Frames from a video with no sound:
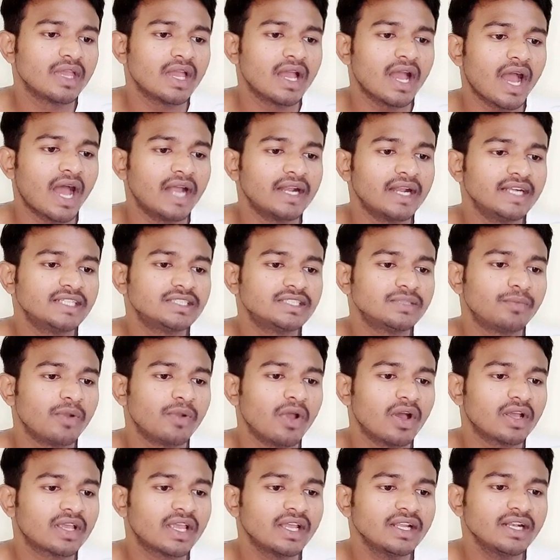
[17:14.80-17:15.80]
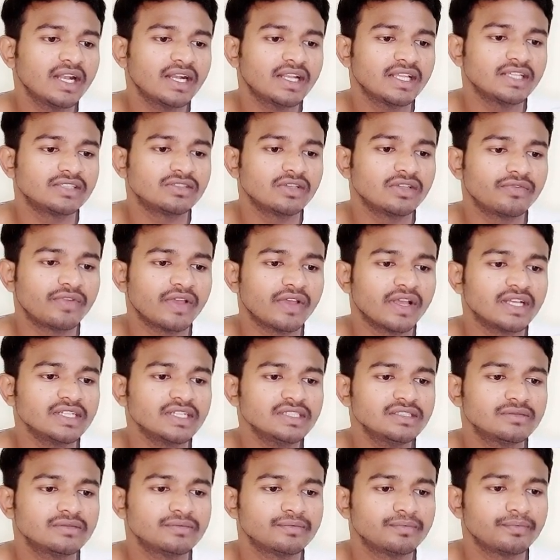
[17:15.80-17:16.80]
and it's blocking that
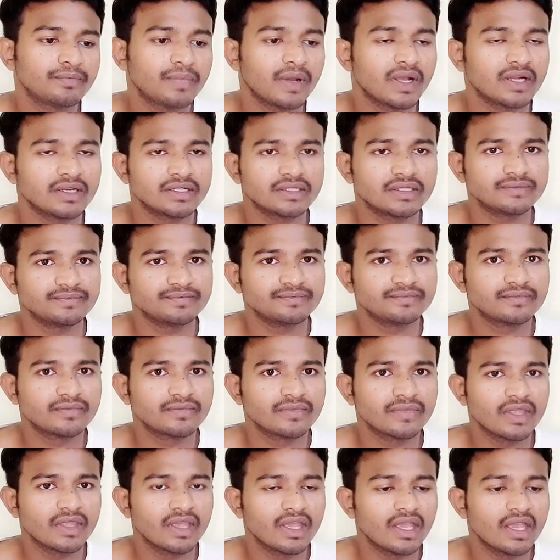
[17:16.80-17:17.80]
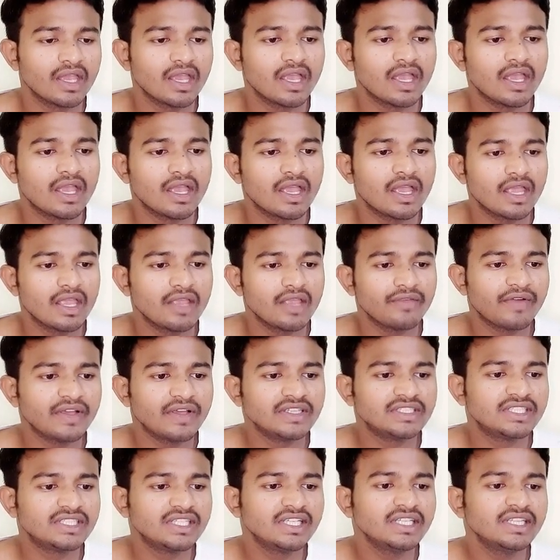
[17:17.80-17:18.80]
esophagus part. If I
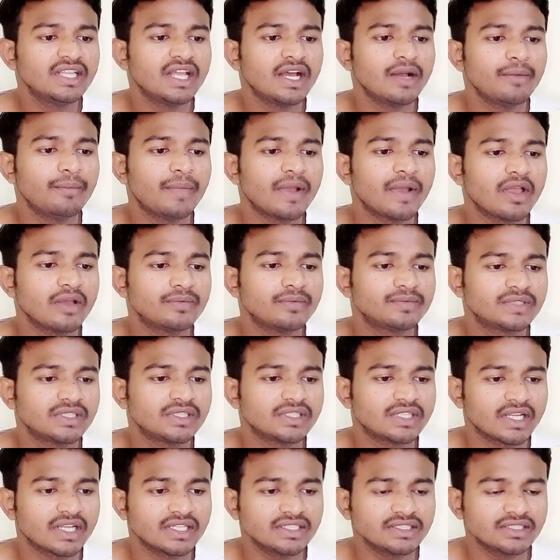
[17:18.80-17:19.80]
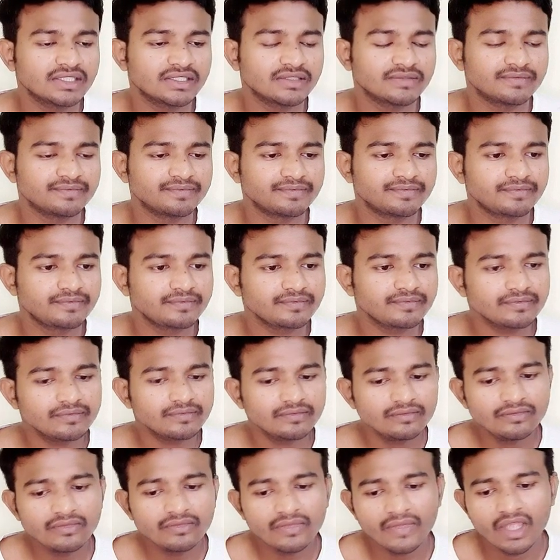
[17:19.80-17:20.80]
see the biopsy test,
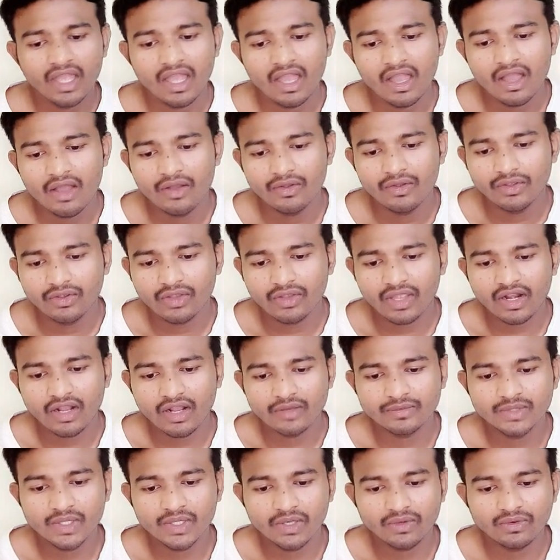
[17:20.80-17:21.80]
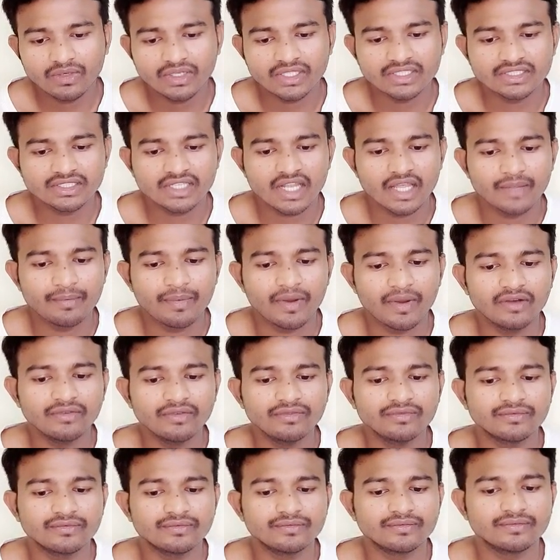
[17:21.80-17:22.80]
you can observe this type
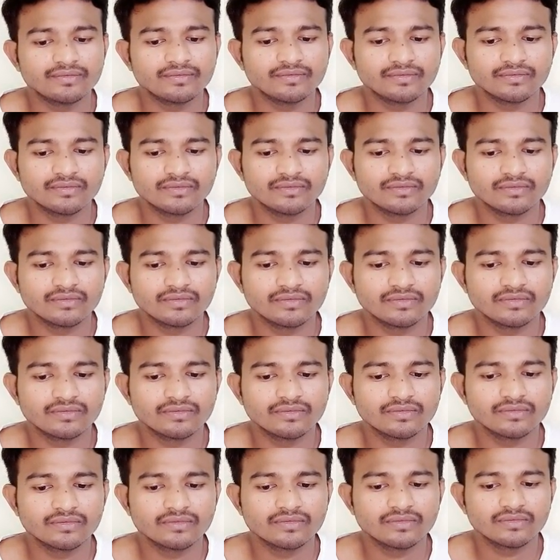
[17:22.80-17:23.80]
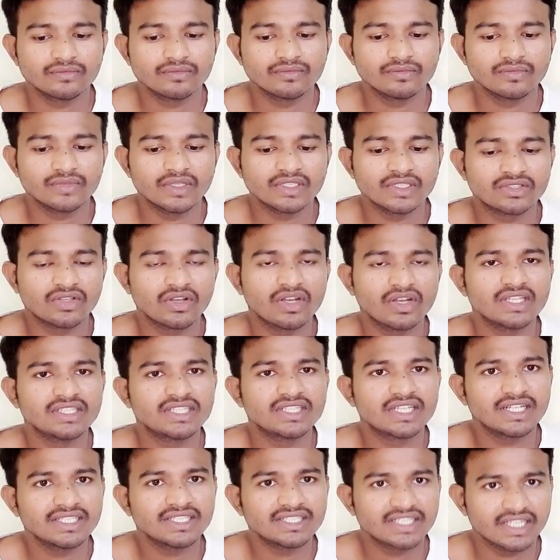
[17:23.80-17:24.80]
of
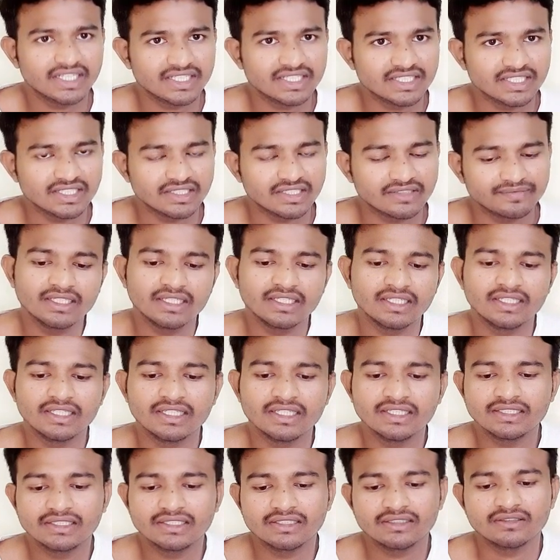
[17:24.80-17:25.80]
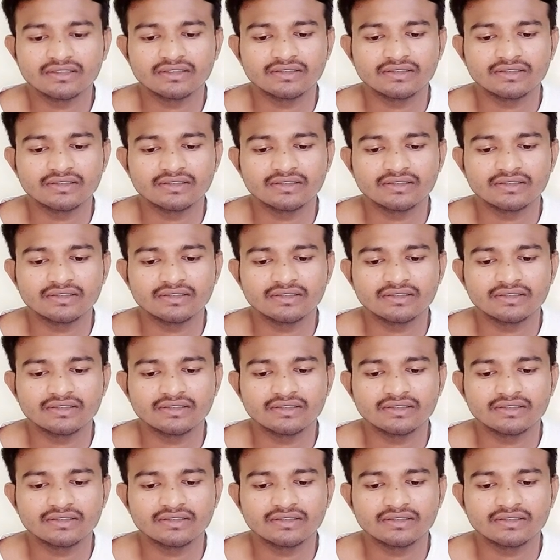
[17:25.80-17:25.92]
histological structure. In this